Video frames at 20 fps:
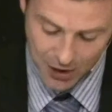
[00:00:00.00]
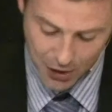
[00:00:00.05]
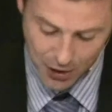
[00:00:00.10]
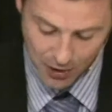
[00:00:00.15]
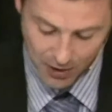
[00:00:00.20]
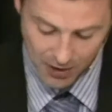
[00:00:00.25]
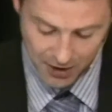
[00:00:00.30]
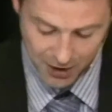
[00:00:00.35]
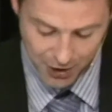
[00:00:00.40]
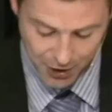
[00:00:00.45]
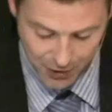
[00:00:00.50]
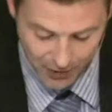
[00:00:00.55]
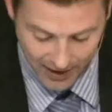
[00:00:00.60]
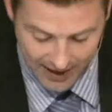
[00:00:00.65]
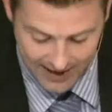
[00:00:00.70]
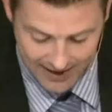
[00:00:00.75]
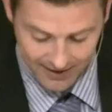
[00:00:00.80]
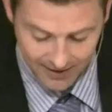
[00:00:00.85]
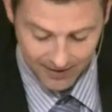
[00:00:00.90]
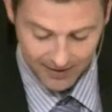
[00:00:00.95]
is your
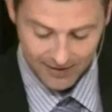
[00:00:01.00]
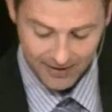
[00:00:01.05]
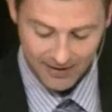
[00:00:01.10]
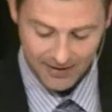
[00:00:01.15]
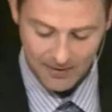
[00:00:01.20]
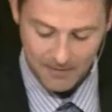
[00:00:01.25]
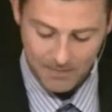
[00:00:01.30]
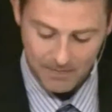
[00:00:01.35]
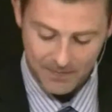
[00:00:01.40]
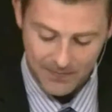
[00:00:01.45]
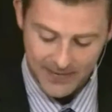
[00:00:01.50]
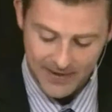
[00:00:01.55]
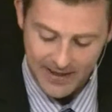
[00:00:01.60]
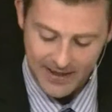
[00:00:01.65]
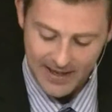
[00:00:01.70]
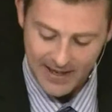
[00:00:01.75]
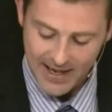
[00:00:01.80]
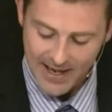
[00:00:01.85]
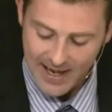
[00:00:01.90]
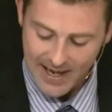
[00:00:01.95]
strength.
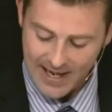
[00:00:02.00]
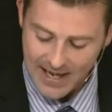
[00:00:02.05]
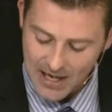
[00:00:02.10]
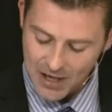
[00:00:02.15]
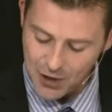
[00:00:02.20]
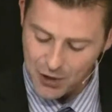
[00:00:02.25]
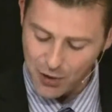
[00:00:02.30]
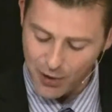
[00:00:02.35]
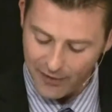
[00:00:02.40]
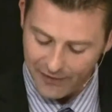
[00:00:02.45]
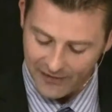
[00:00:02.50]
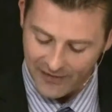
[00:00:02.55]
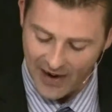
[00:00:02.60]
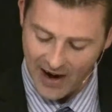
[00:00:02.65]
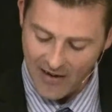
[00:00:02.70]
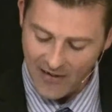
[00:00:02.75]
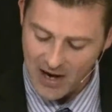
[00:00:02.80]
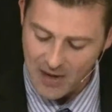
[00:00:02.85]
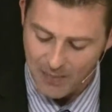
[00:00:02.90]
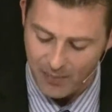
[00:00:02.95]
He is your
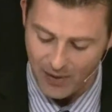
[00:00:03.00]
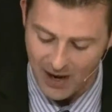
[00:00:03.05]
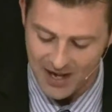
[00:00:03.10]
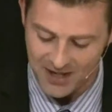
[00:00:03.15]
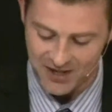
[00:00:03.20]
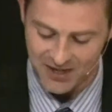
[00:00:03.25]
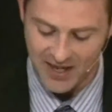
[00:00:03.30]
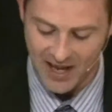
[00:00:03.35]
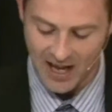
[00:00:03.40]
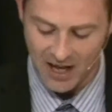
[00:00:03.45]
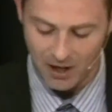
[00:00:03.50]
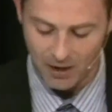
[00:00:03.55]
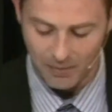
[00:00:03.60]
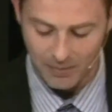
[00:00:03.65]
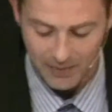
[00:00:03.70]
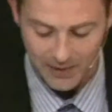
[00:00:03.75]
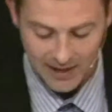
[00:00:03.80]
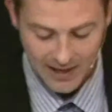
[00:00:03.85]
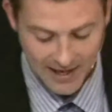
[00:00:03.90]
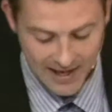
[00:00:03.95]
very present
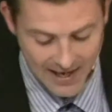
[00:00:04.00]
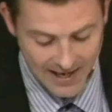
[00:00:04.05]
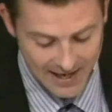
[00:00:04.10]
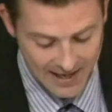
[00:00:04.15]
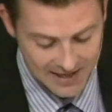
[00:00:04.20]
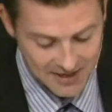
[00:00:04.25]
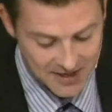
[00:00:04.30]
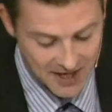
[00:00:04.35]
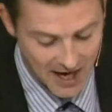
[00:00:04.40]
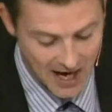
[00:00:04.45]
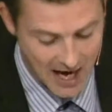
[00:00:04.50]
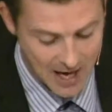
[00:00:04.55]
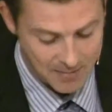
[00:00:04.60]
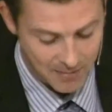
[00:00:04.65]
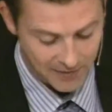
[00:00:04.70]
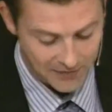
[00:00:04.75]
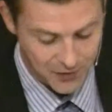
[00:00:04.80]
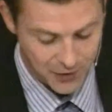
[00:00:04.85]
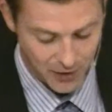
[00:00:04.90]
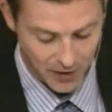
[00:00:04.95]
help in
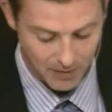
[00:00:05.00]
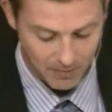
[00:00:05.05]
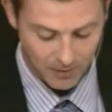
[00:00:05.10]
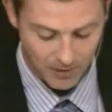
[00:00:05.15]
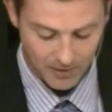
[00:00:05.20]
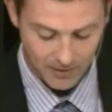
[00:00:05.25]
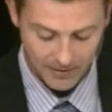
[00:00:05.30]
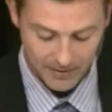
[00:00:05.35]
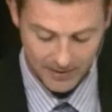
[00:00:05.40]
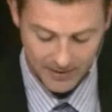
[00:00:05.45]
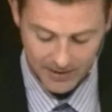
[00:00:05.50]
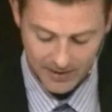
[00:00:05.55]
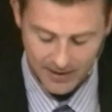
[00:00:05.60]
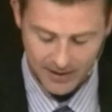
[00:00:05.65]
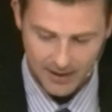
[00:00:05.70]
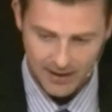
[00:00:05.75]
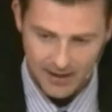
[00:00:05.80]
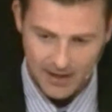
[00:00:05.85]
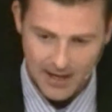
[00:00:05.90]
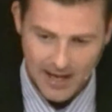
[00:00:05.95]
time of trouble.
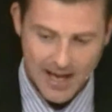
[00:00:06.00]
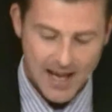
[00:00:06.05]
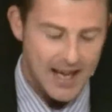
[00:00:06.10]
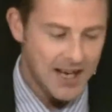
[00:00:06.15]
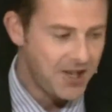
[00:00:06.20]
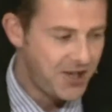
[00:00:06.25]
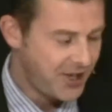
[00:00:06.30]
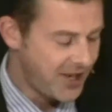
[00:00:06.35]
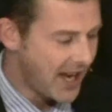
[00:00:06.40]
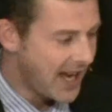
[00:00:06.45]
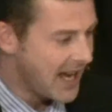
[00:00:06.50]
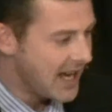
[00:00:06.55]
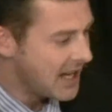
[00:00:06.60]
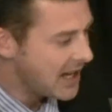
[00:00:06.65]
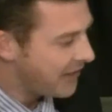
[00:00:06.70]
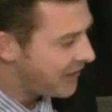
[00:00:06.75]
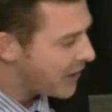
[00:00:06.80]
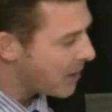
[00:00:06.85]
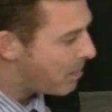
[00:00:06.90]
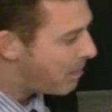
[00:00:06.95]
He's saying
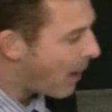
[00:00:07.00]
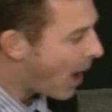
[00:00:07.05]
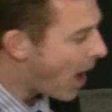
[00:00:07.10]
if the